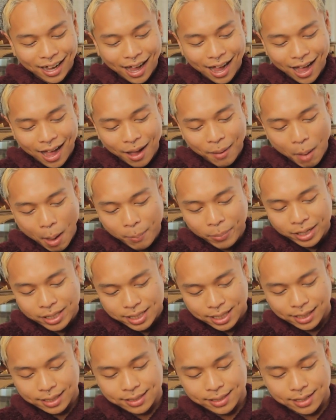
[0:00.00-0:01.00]
I'm gonna
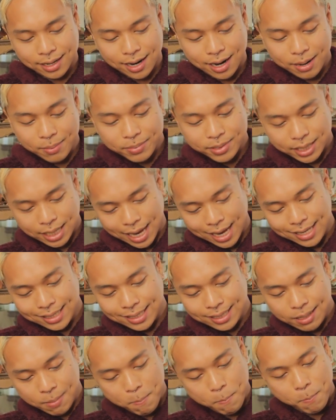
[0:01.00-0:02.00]
take a
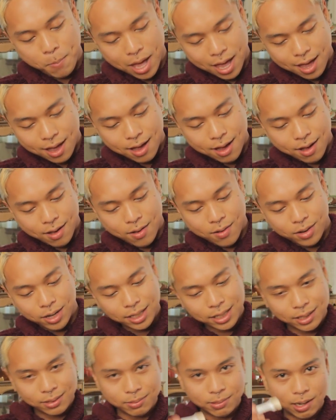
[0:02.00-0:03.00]
dime-sized amount,
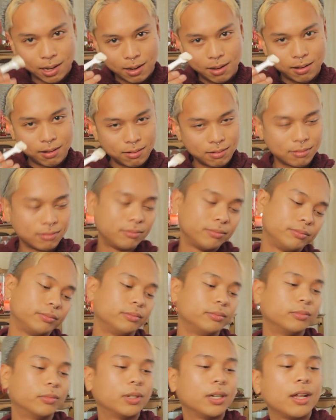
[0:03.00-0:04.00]
you know,
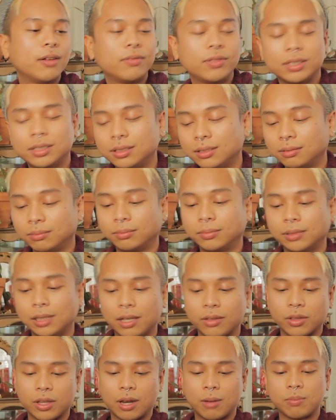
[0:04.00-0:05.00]
whatever.
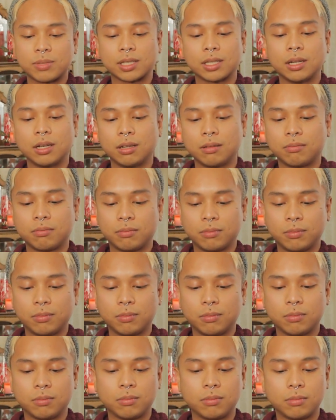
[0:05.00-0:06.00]
And then I'm just gonna
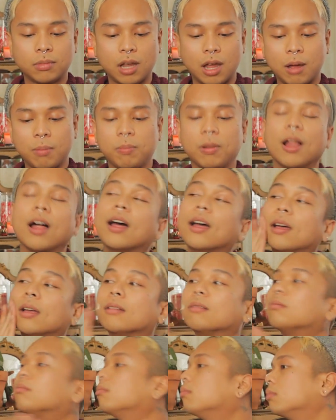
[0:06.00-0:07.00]
apply
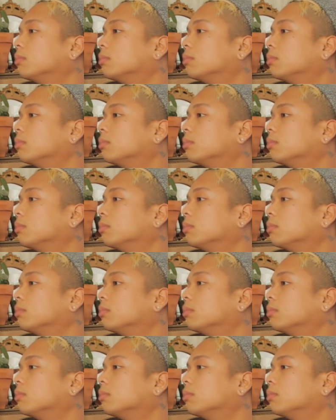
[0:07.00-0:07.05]
it